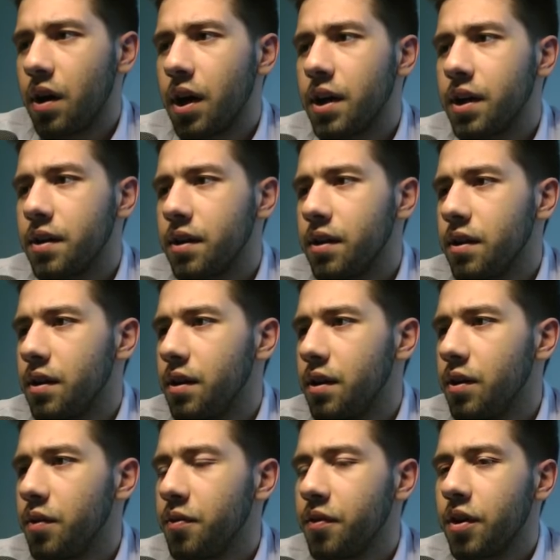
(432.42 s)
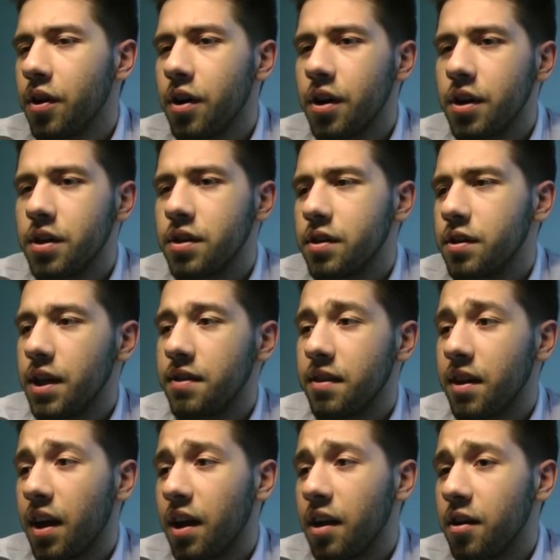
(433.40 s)
Alright. Nilfgaard, yet
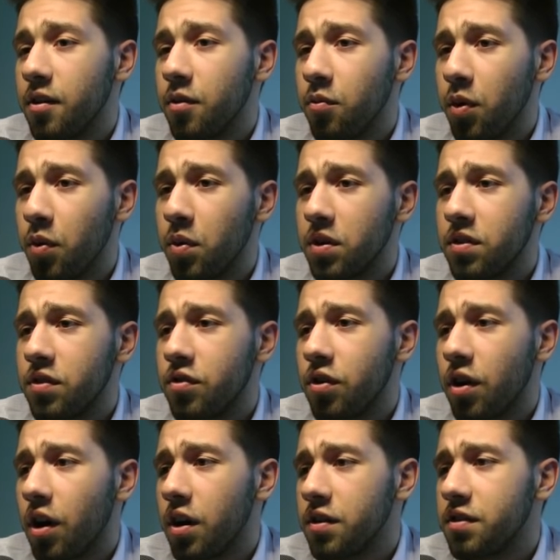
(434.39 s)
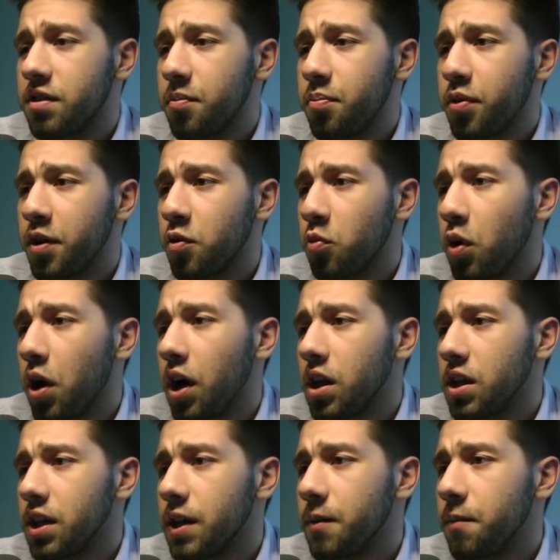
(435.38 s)
again, we want to draw Cyprian
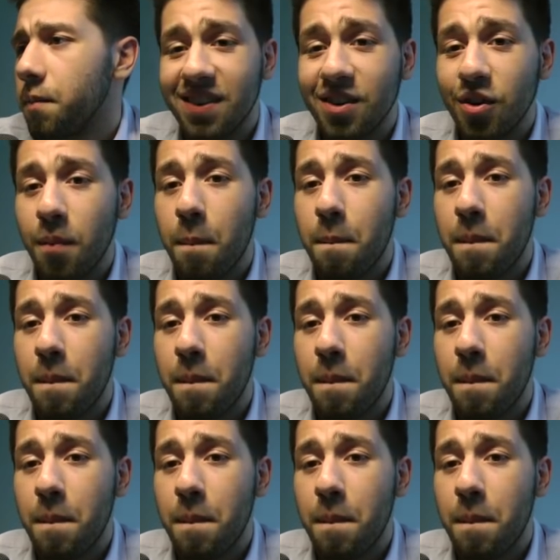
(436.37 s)
Wily to